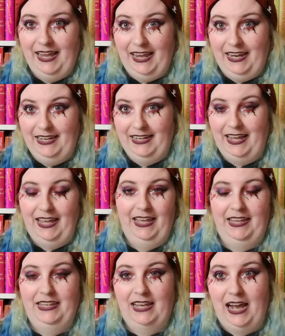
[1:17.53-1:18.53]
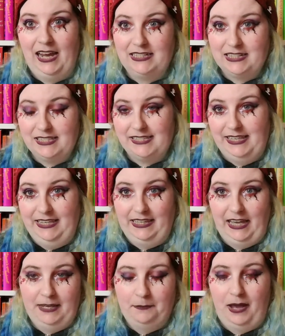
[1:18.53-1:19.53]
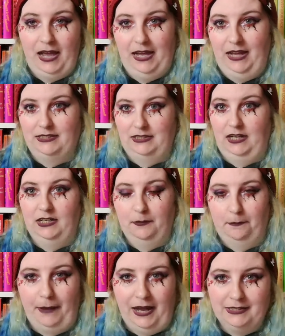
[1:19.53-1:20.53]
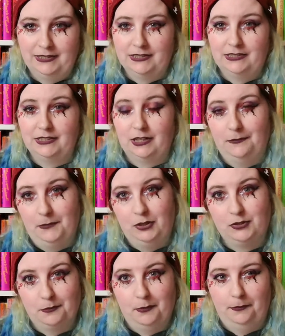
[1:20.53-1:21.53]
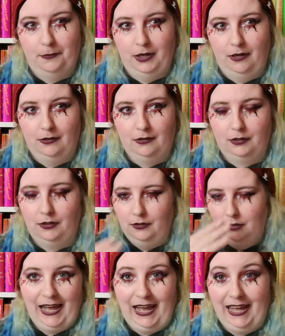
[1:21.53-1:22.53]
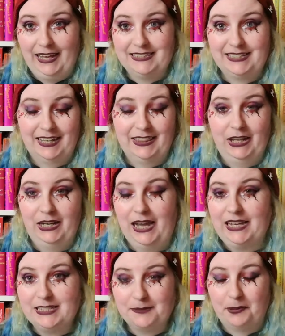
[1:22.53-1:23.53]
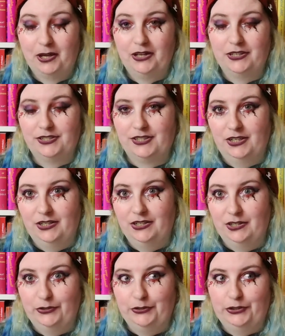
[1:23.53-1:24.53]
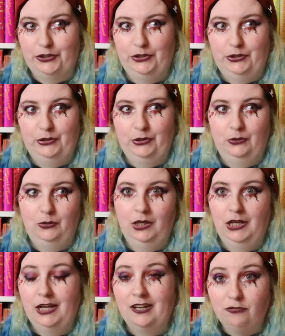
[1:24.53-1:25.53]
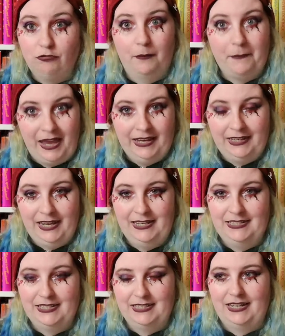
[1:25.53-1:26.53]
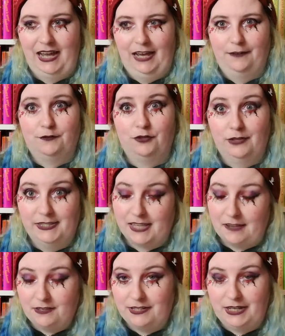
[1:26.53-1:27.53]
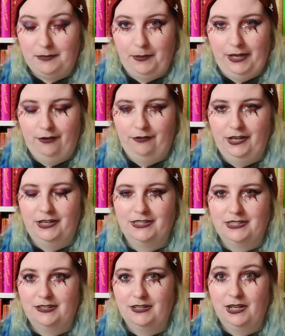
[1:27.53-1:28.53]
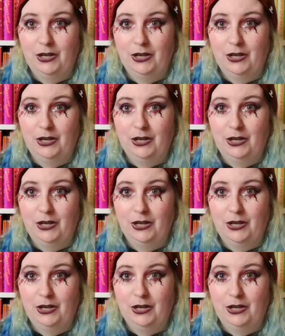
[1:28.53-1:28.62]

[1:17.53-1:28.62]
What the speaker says: in a hide and seek game at an abandoned amusement park. And the last person to remain hidden after a 7-day period